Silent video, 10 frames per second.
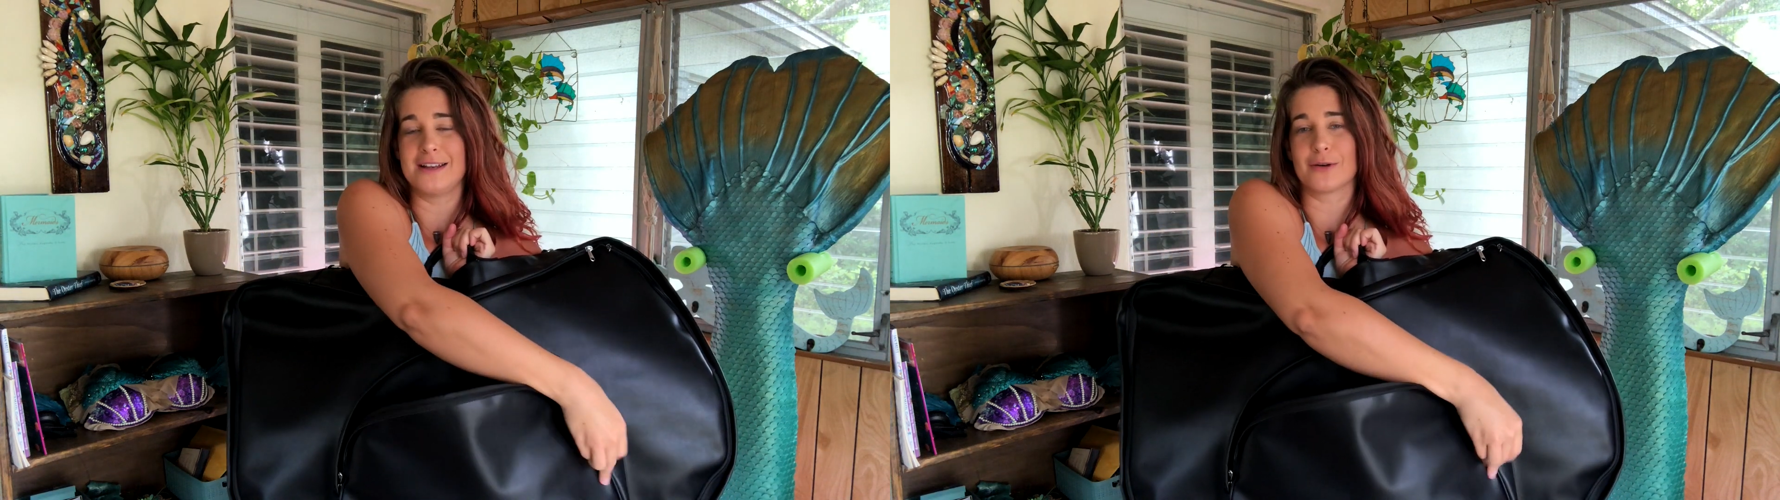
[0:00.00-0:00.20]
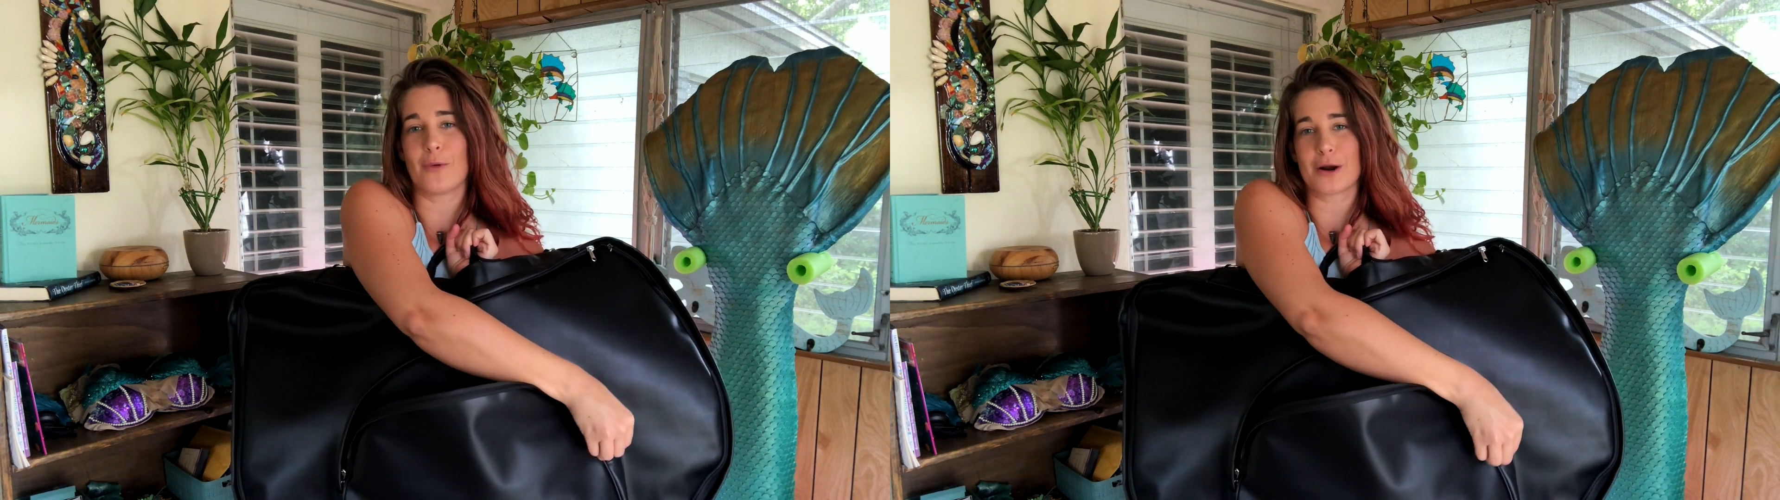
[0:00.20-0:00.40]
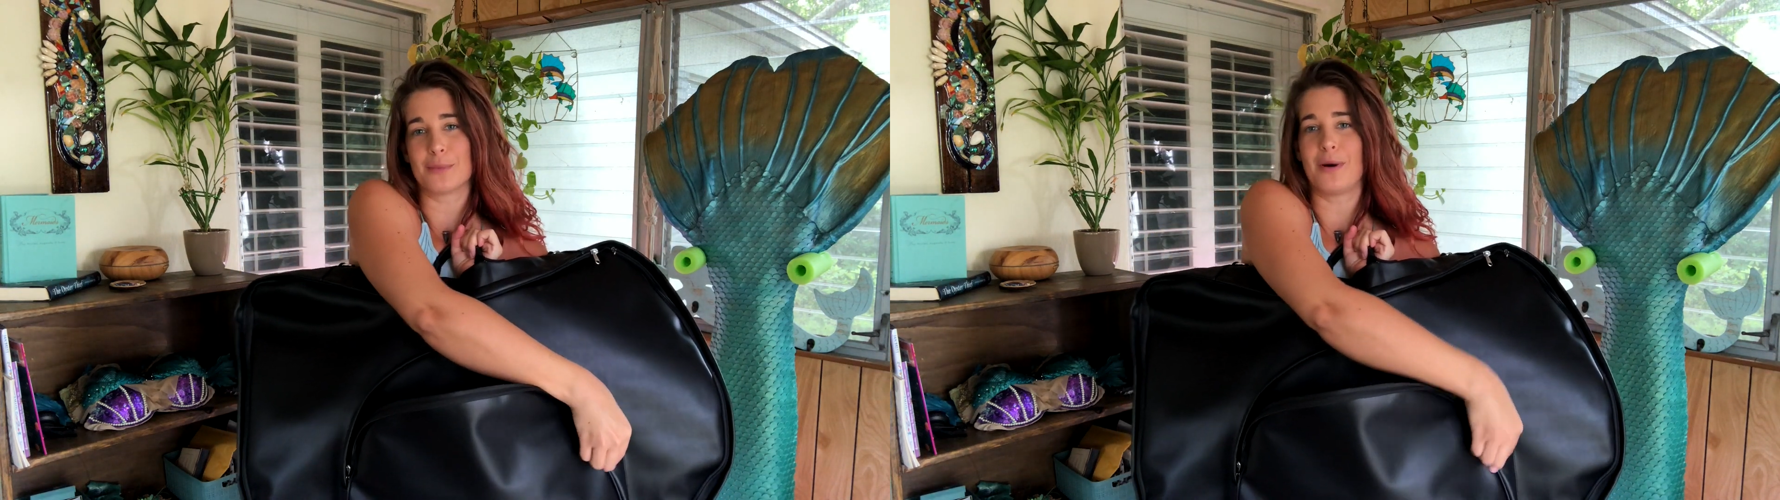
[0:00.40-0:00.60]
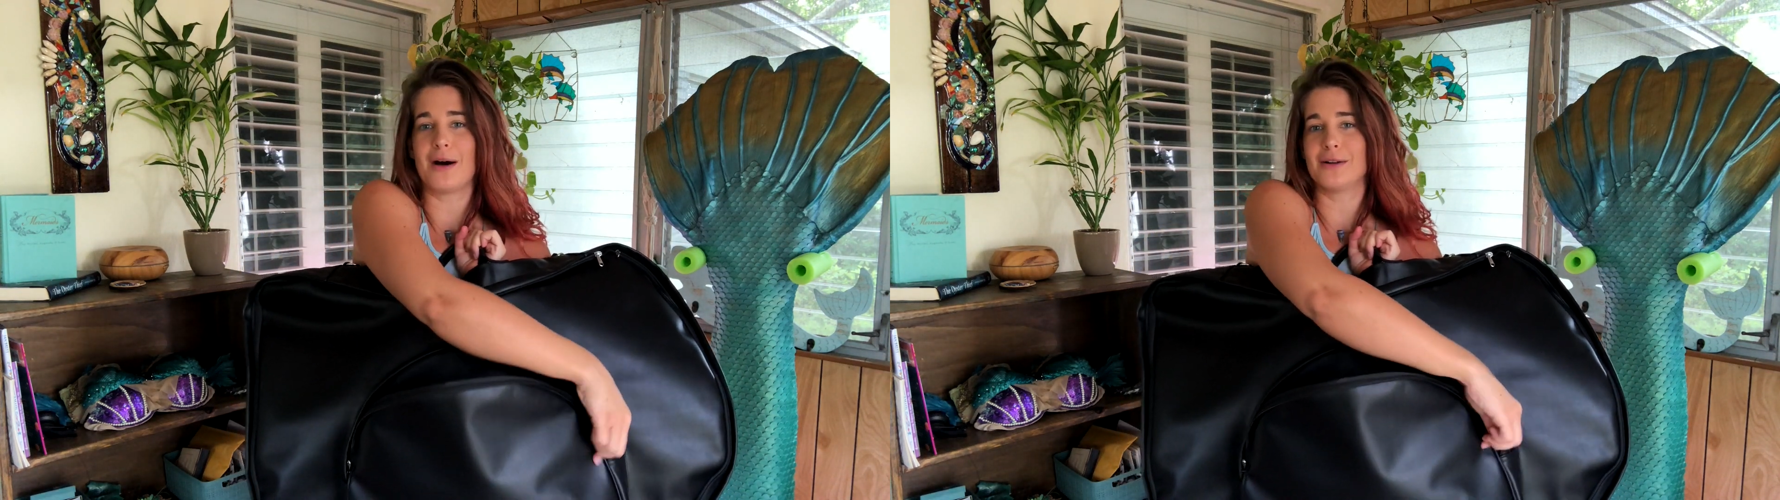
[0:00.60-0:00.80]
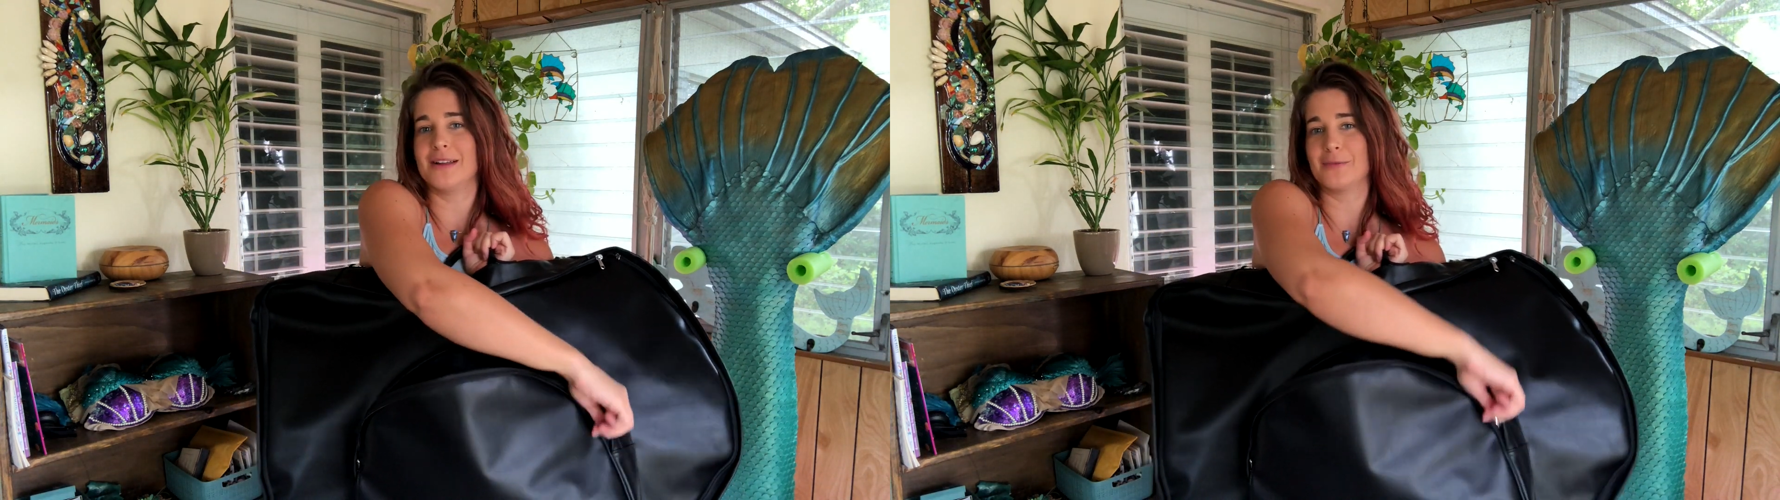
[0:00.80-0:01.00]
and your water
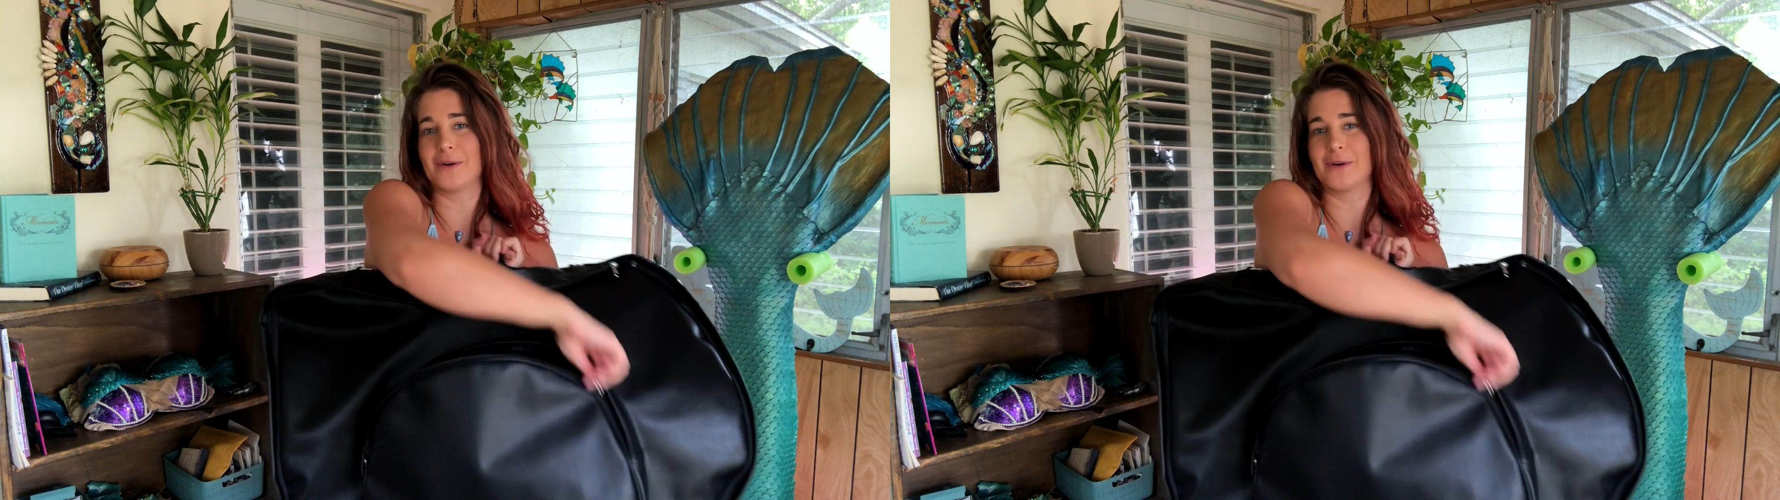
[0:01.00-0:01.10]
bottle and